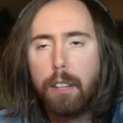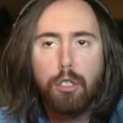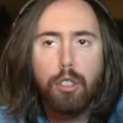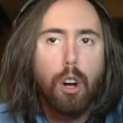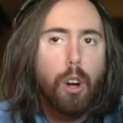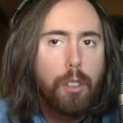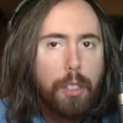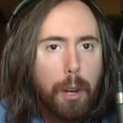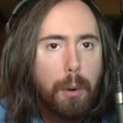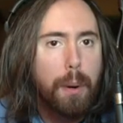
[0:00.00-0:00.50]
all
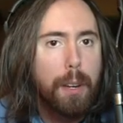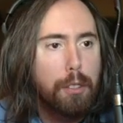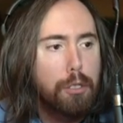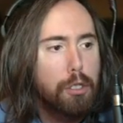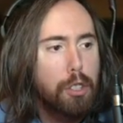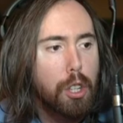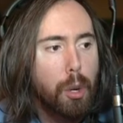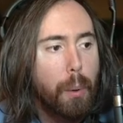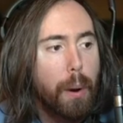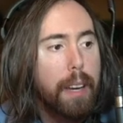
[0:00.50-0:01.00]
there is to
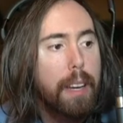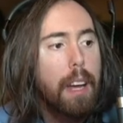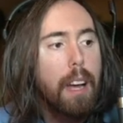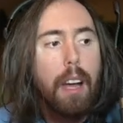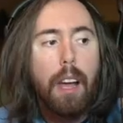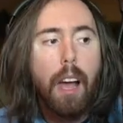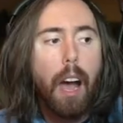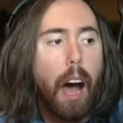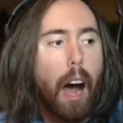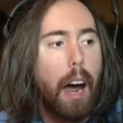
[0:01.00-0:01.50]
it.
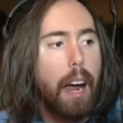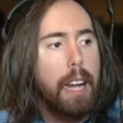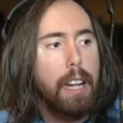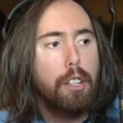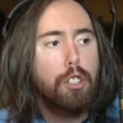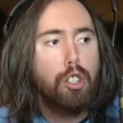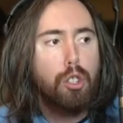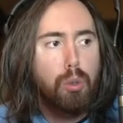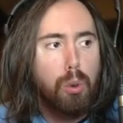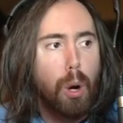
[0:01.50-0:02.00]
It's
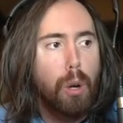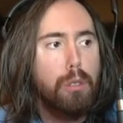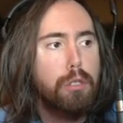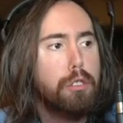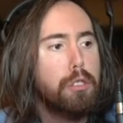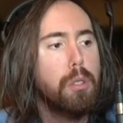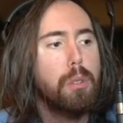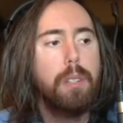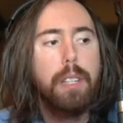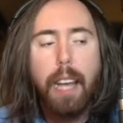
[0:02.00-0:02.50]
gross, dude.
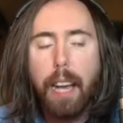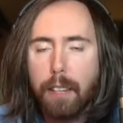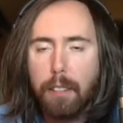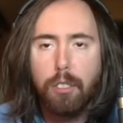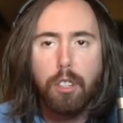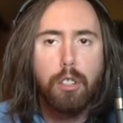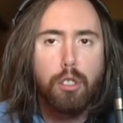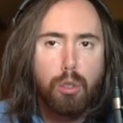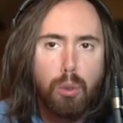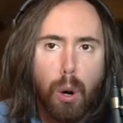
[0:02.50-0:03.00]
Yes, it's
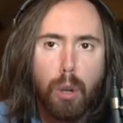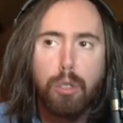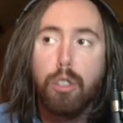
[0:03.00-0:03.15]
gross.